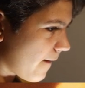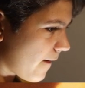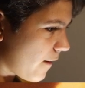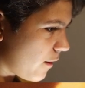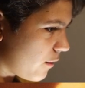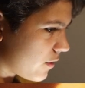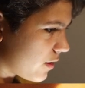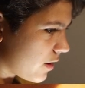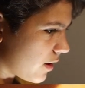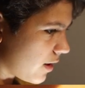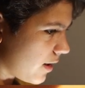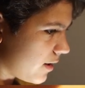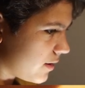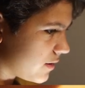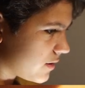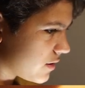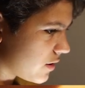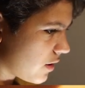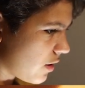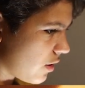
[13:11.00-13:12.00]
Okay,
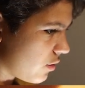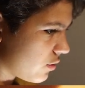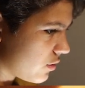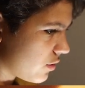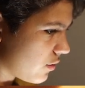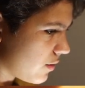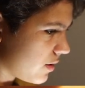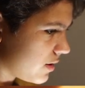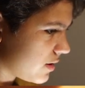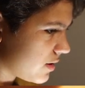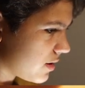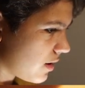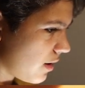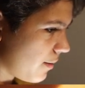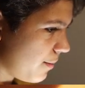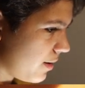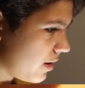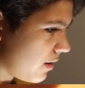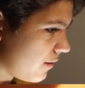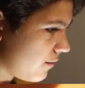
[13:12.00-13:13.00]
so there is a
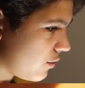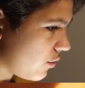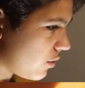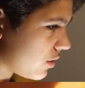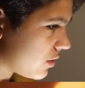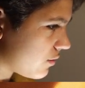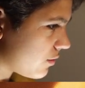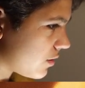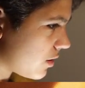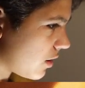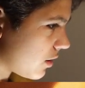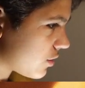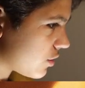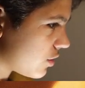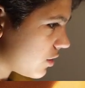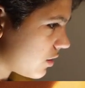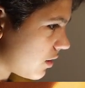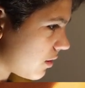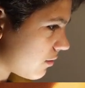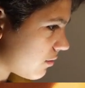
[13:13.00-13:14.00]
bit of noise
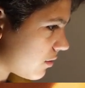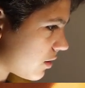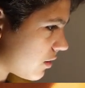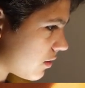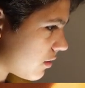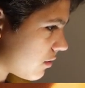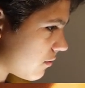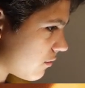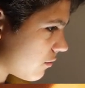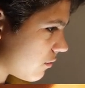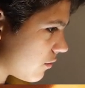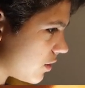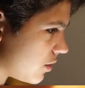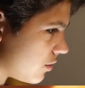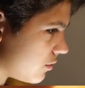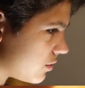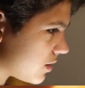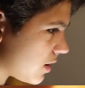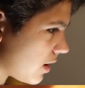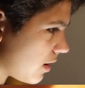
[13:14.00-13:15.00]
reduction. I'm gonna
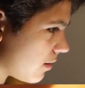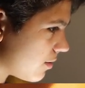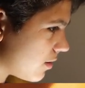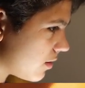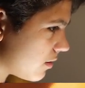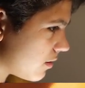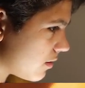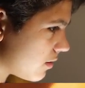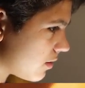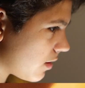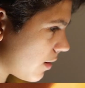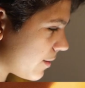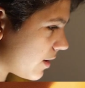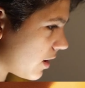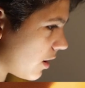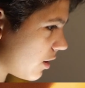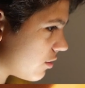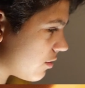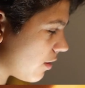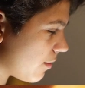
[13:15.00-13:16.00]
reduce that a bit. I mean,
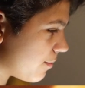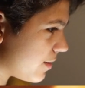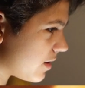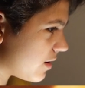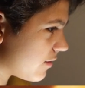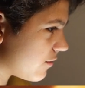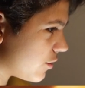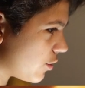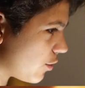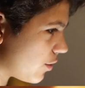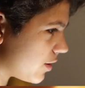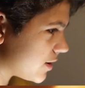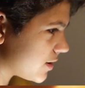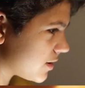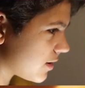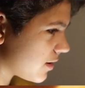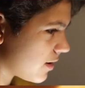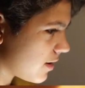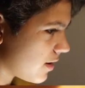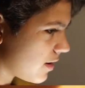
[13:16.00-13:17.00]
a bit of
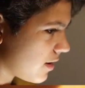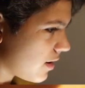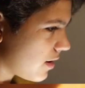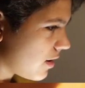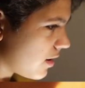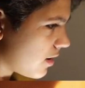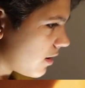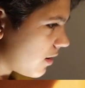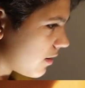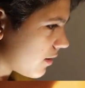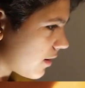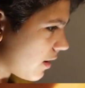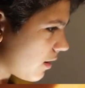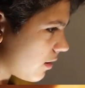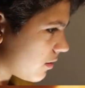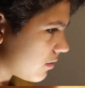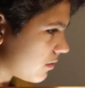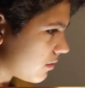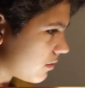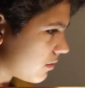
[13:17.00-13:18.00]
noise. Okay,
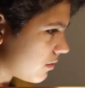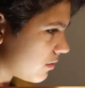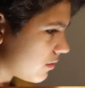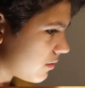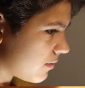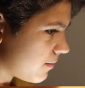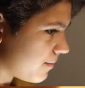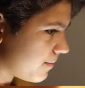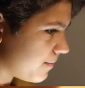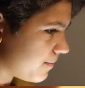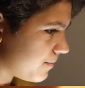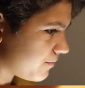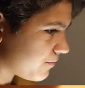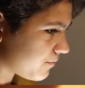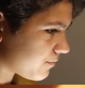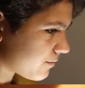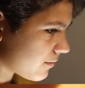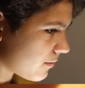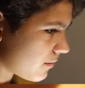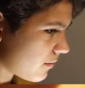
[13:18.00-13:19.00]
I'll
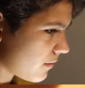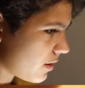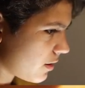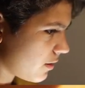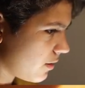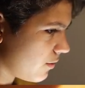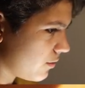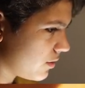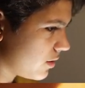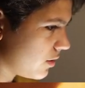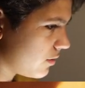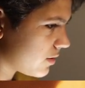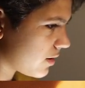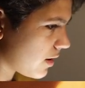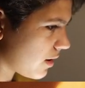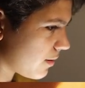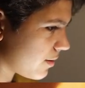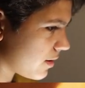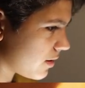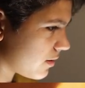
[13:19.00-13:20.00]
reduce
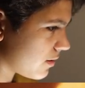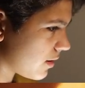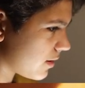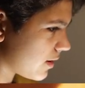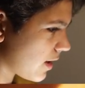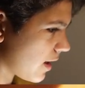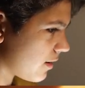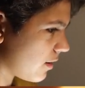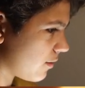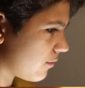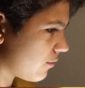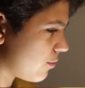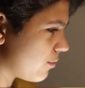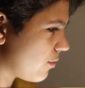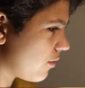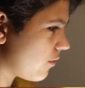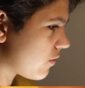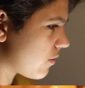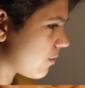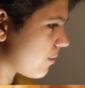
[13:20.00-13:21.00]
that a bit. And then
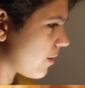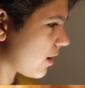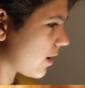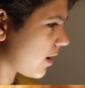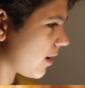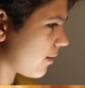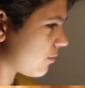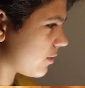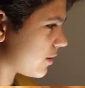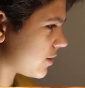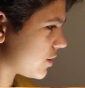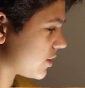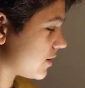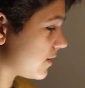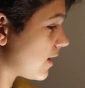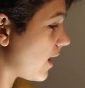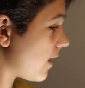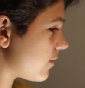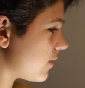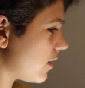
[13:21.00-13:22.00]
remove chromatic aberration.
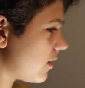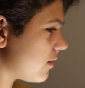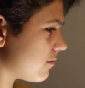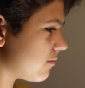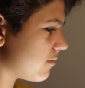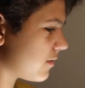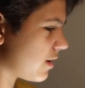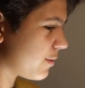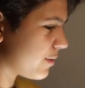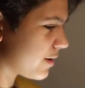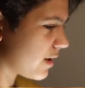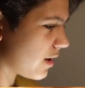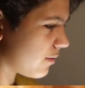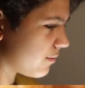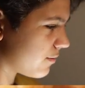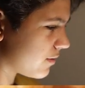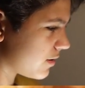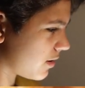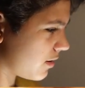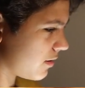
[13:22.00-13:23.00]
Yeah, done. There we
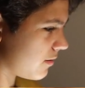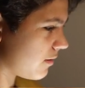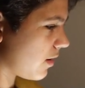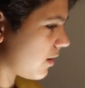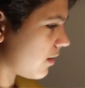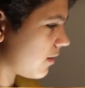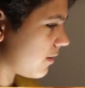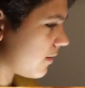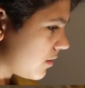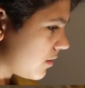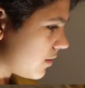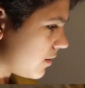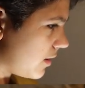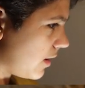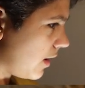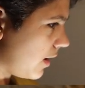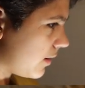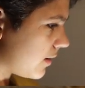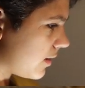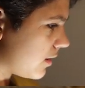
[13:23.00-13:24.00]
go, done.
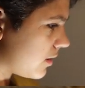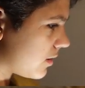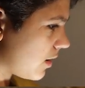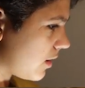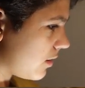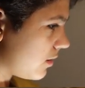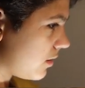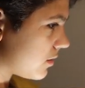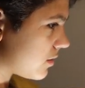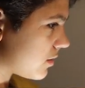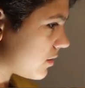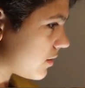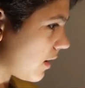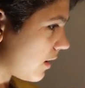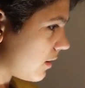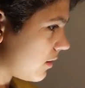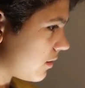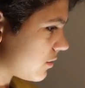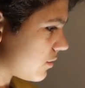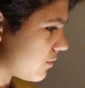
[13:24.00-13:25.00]
Yeah, that
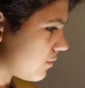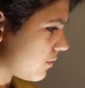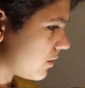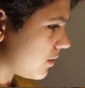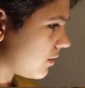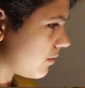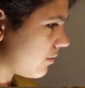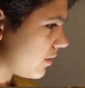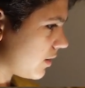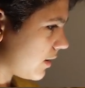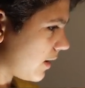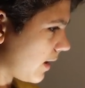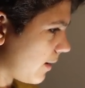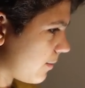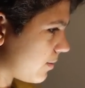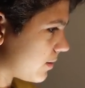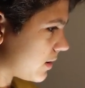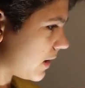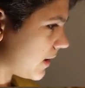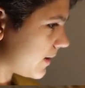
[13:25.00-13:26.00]
looks really, really
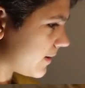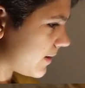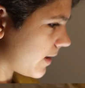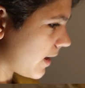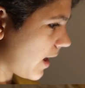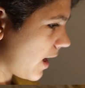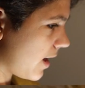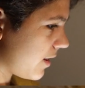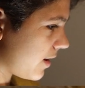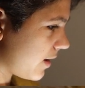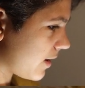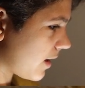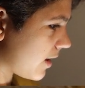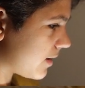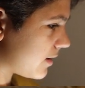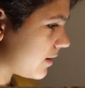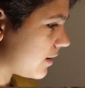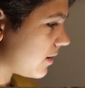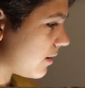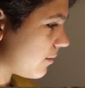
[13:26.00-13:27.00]
appetizing. I think
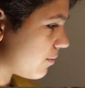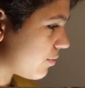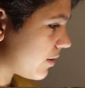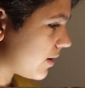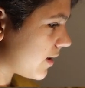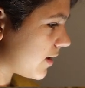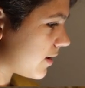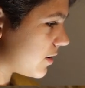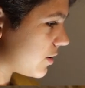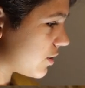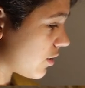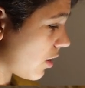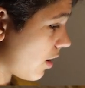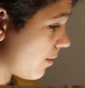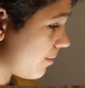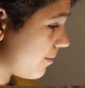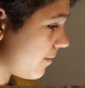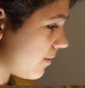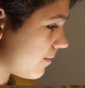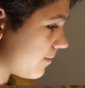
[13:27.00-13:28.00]
I did a pretty good
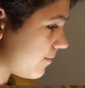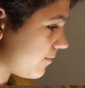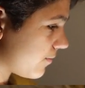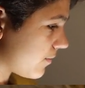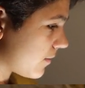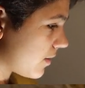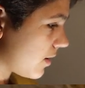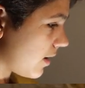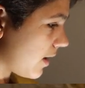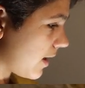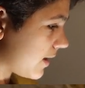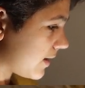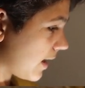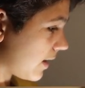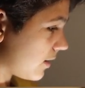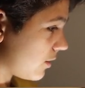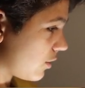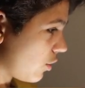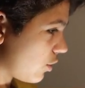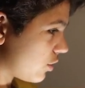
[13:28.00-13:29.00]
job. And
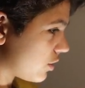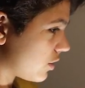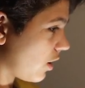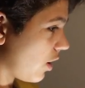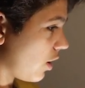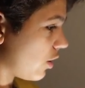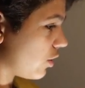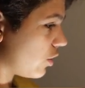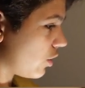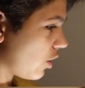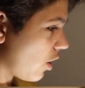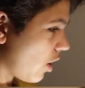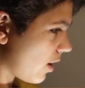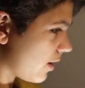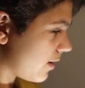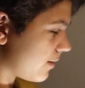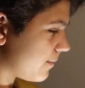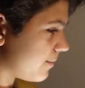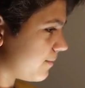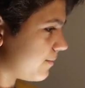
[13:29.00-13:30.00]
I learned a
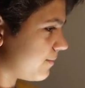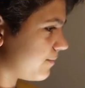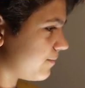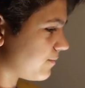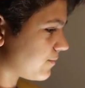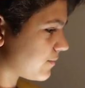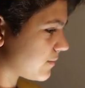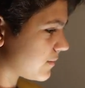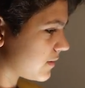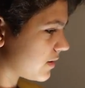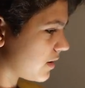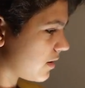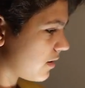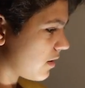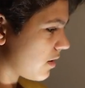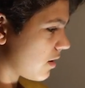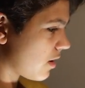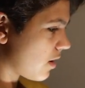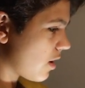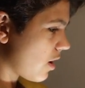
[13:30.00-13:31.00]
lot.
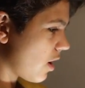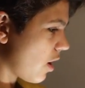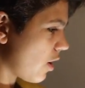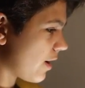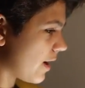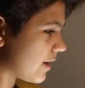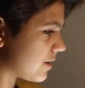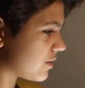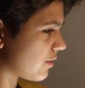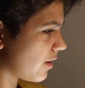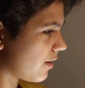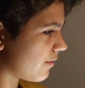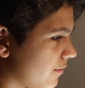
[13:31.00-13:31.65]
Okay, so